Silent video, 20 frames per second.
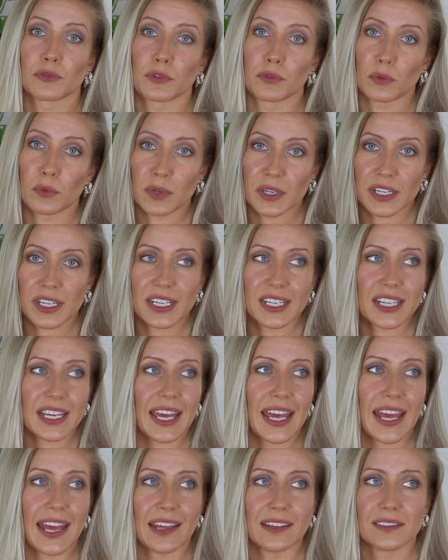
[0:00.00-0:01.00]
for work,
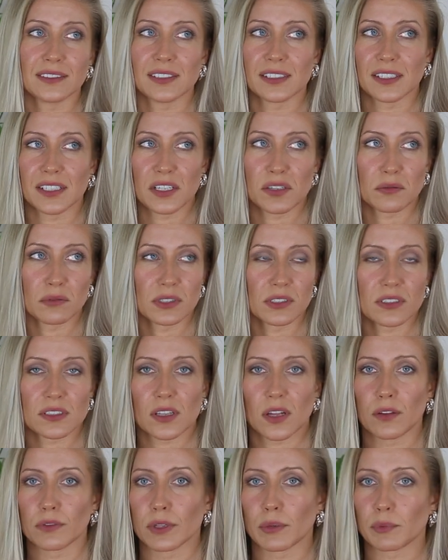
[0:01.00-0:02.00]
and it will
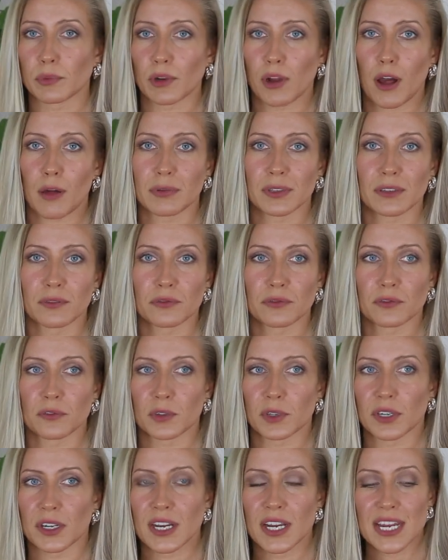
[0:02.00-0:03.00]
solve the problem
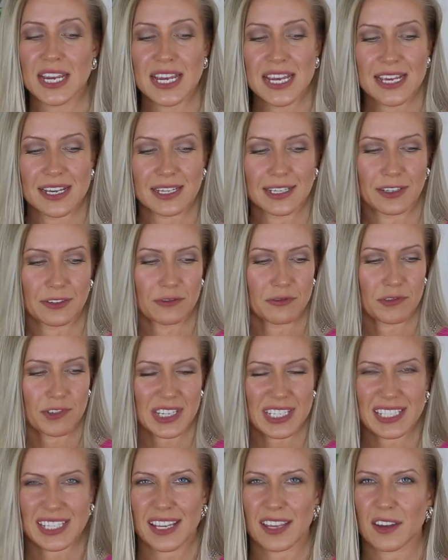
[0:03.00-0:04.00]
for
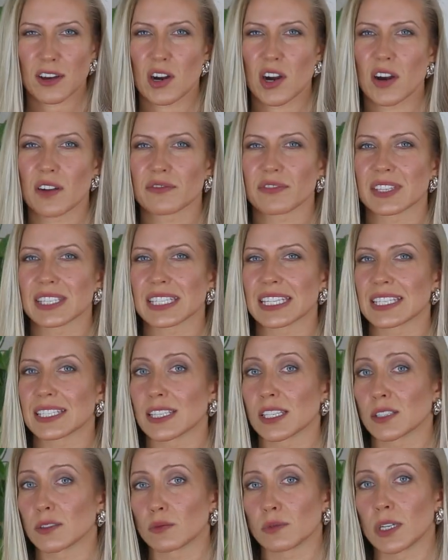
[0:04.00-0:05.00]
freezing offices
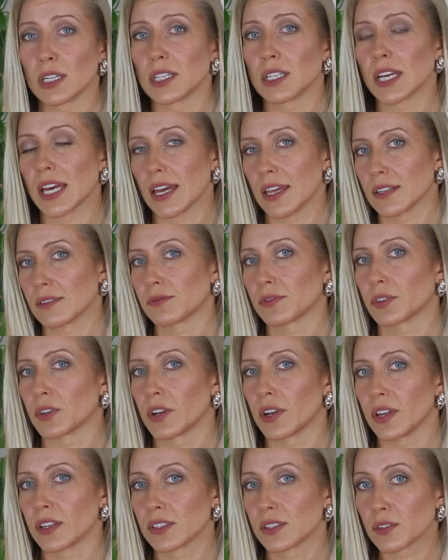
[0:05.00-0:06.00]
as well as
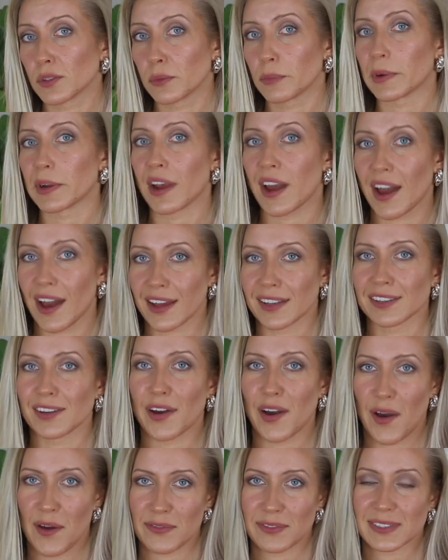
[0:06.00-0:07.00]
for super hot
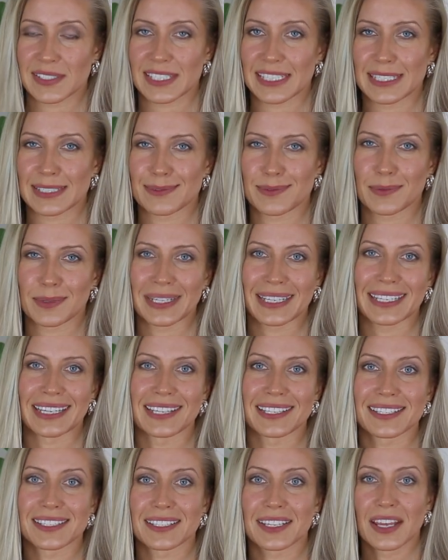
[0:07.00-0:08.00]
offices when
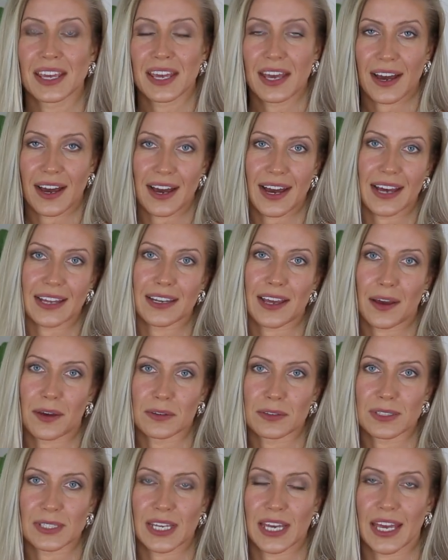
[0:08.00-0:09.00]
it's hot
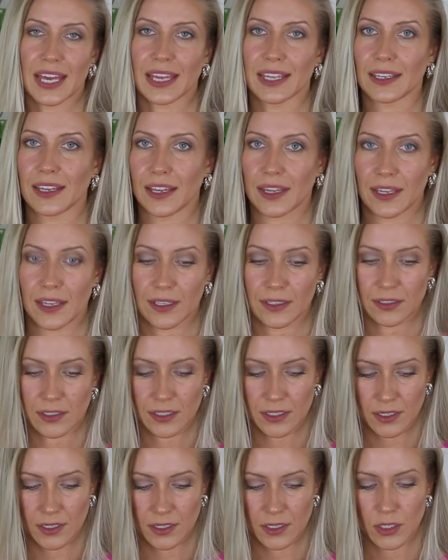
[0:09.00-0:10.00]
outside and
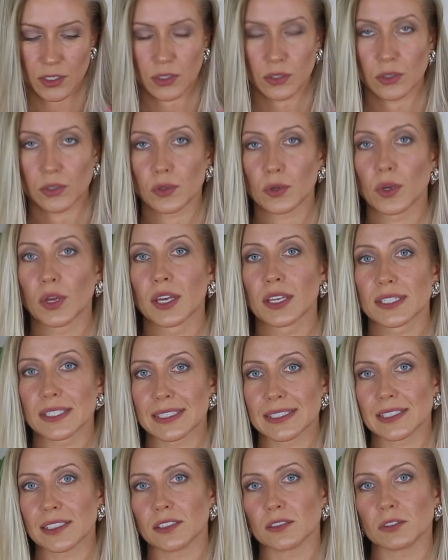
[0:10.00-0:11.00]
you
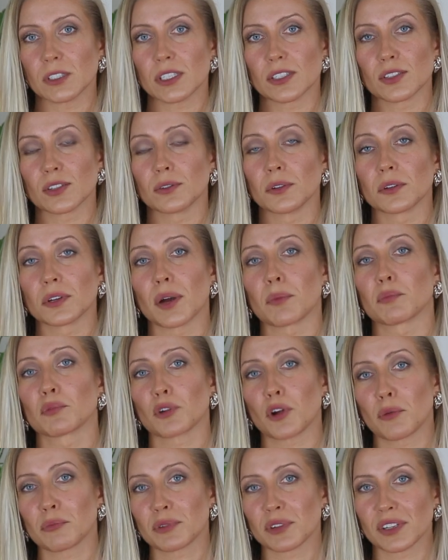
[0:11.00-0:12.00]
still need to look
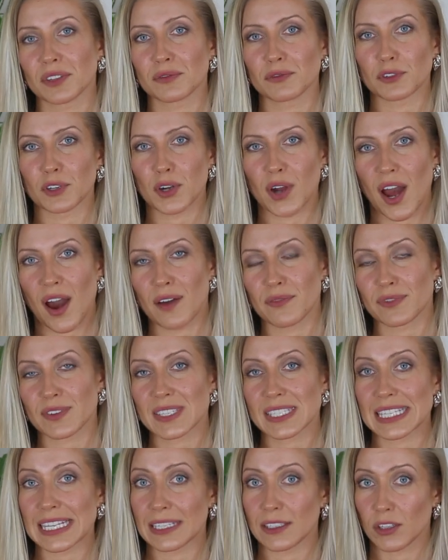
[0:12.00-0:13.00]
appropriate for
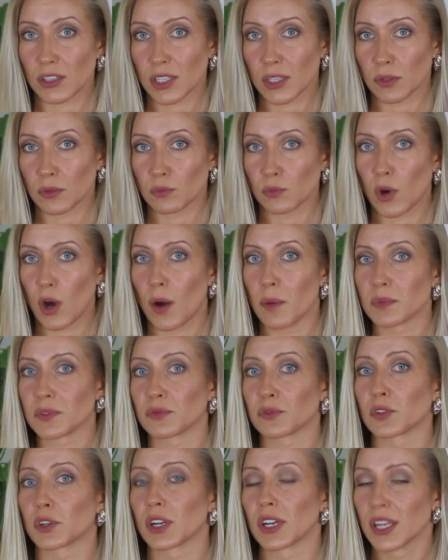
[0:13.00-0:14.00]
office. Then you can opt
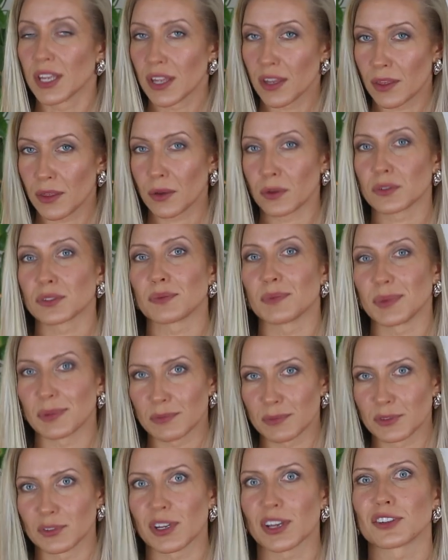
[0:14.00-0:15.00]
for those
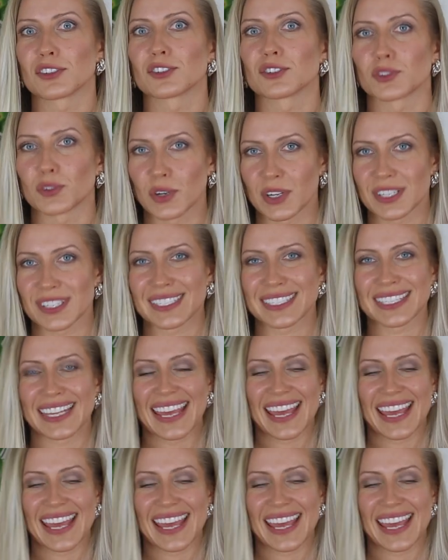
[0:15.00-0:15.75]
Bermuda shorts.